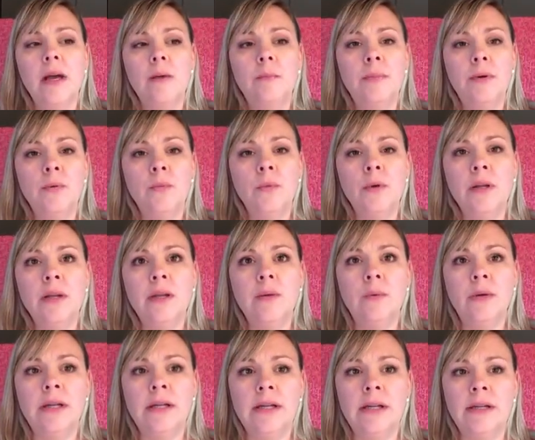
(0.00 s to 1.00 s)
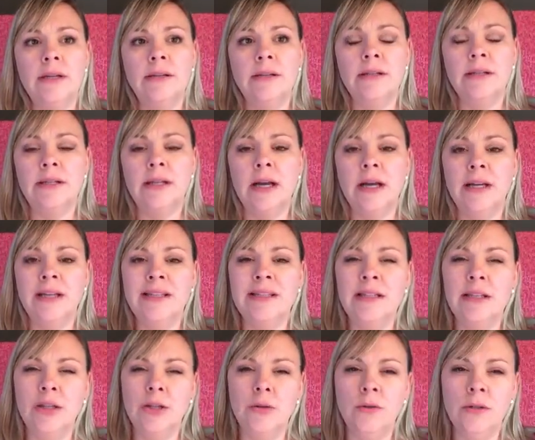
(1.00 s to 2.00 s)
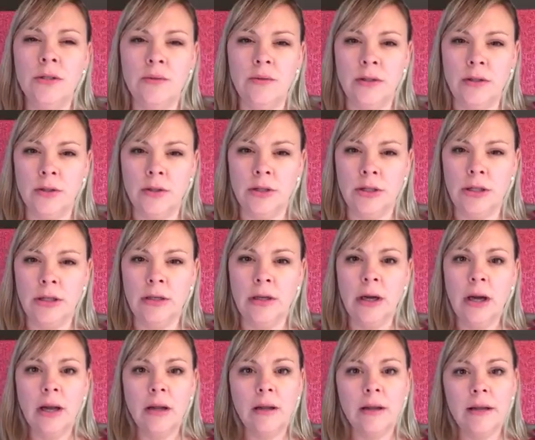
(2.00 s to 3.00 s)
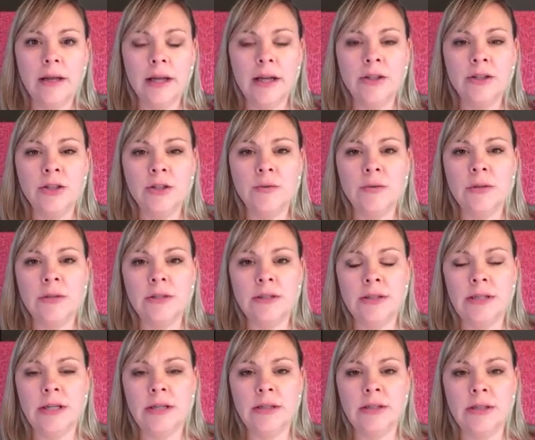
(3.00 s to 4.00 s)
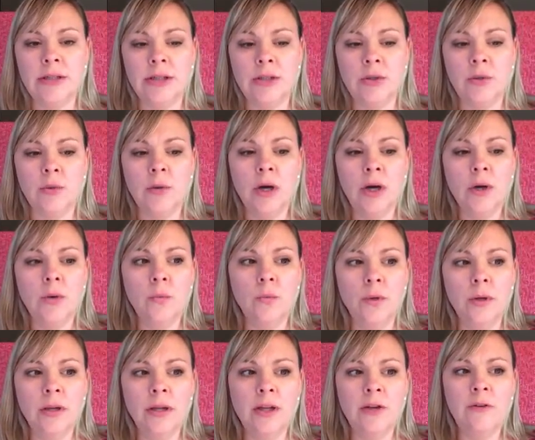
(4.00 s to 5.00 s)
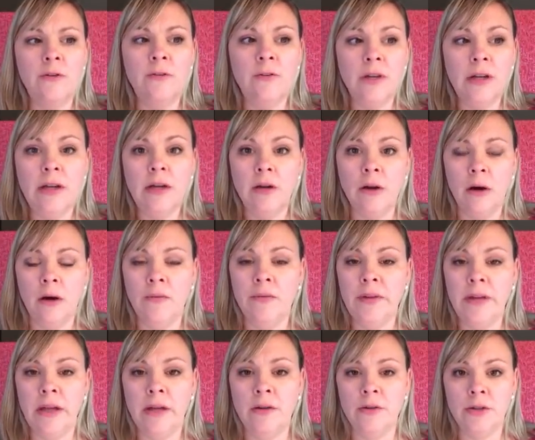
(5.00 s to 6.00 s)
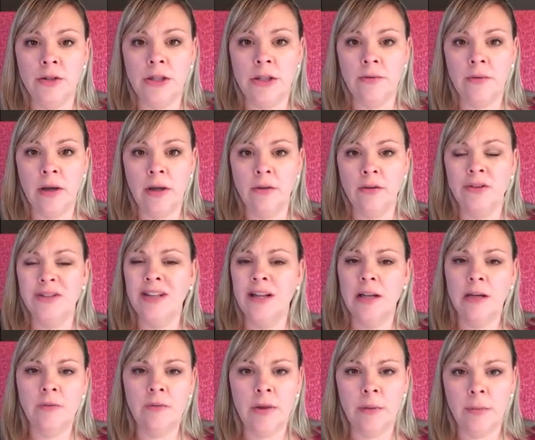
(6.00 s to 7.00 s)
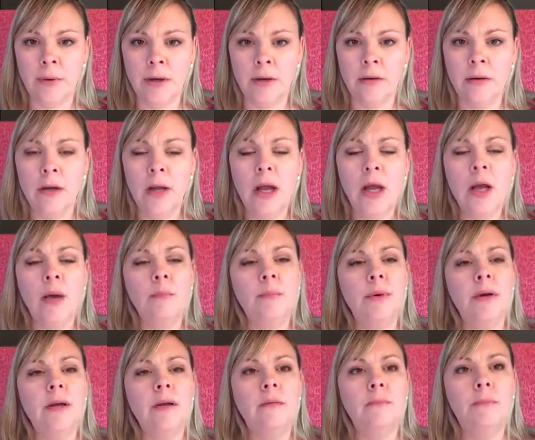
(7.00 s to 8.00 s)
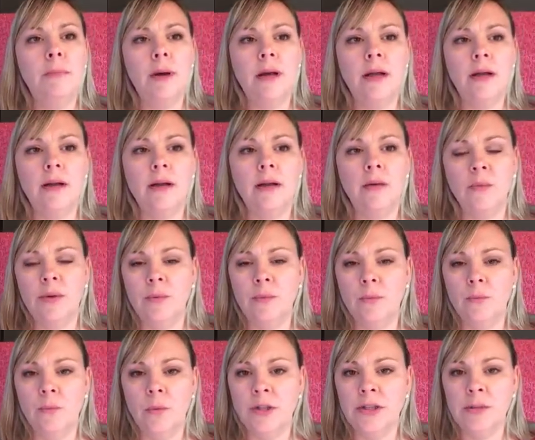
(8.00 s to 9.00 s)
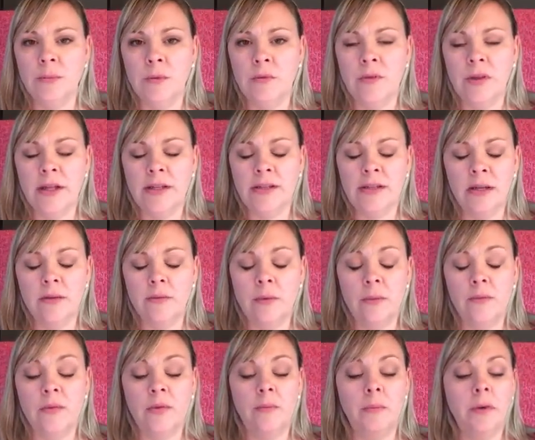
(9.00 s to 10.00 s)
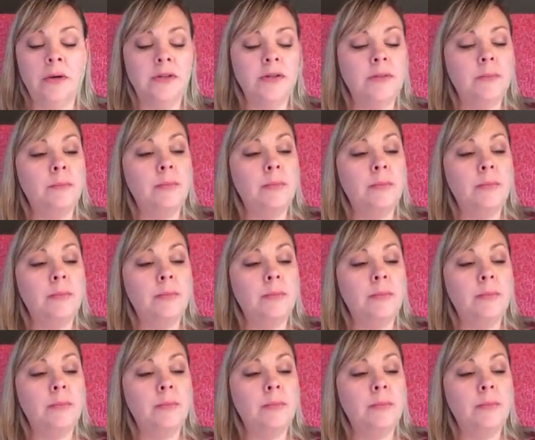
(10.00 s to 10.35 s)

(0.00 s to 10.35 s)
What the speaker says: But really, what it is that it's the use of energy. Like extroverts tend to really feed off the energy of others, not like a vampire. But we watched a movie last night about vampires.